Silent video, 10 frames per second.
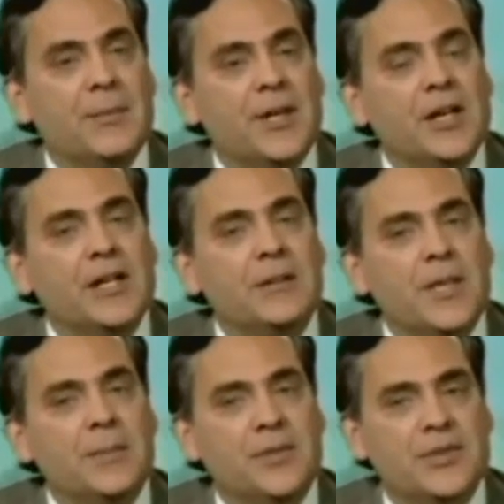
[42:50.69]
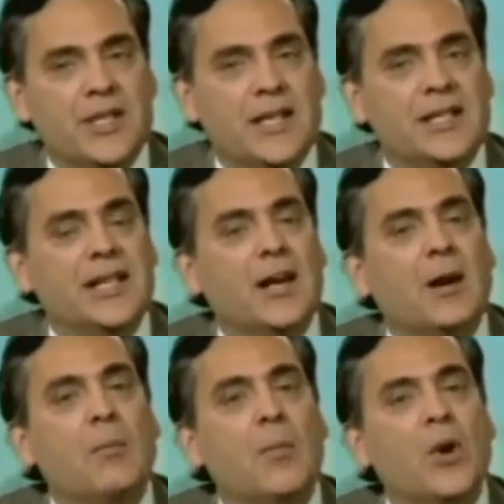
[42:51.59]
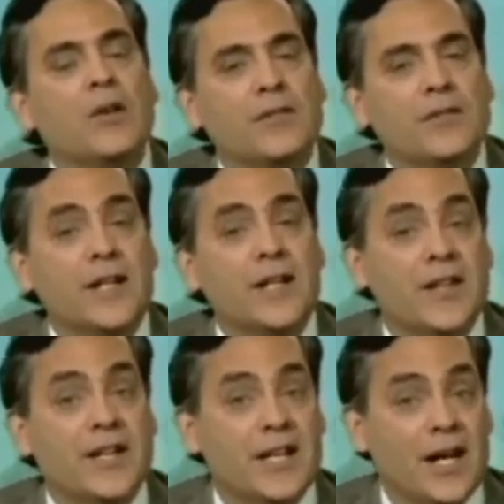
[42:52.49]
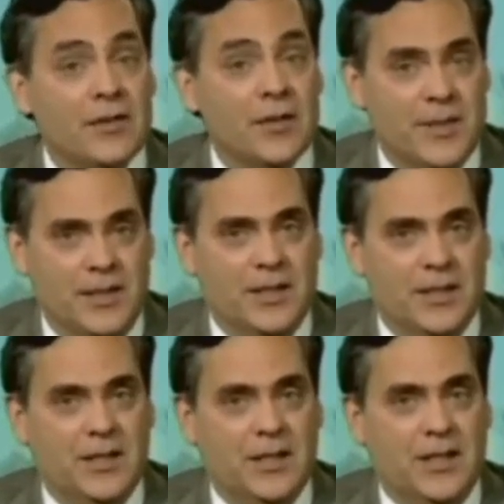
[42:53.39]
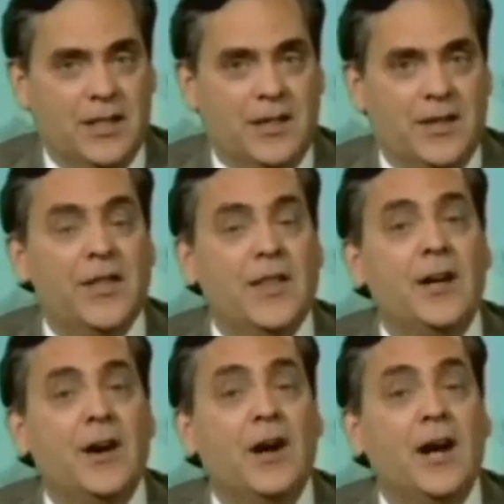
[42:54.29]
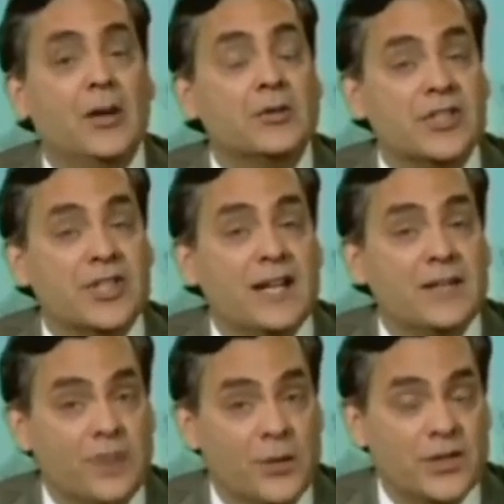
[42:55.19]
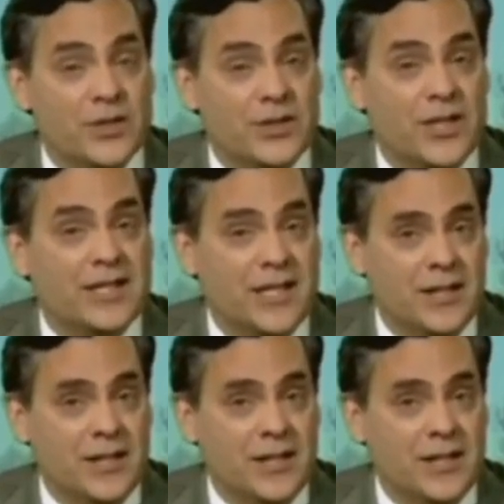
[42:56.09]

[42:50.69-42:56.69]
The American people say that they are more afraid of the government than they are outside forces, like